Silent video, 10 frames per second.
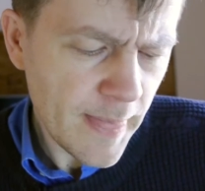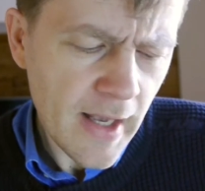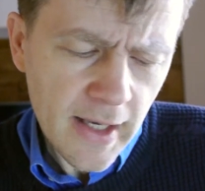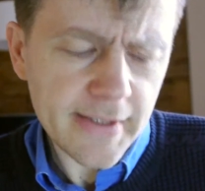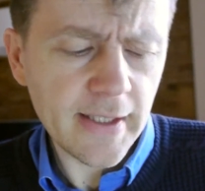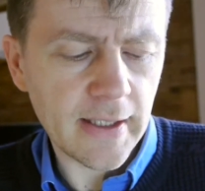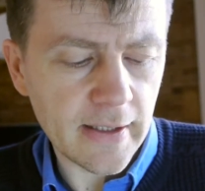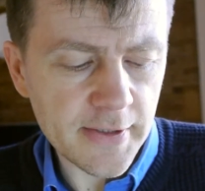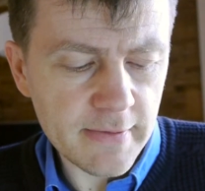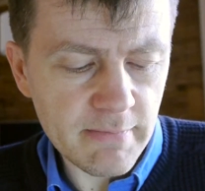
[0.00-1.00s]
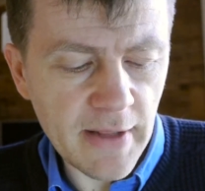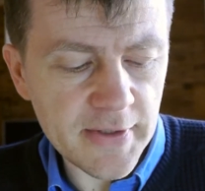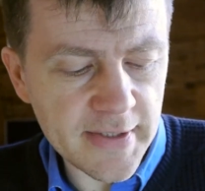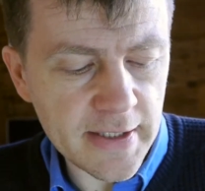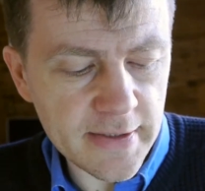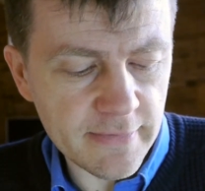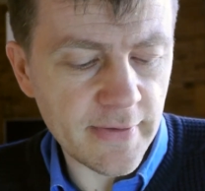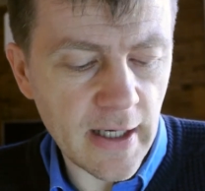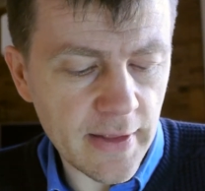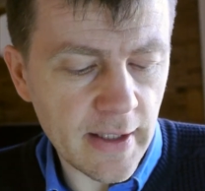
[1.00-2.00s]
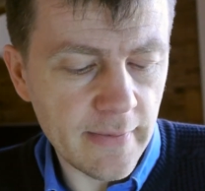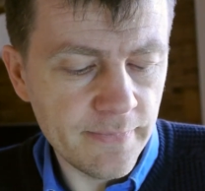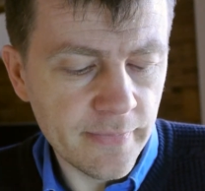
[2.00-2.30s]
At last, mother said to father,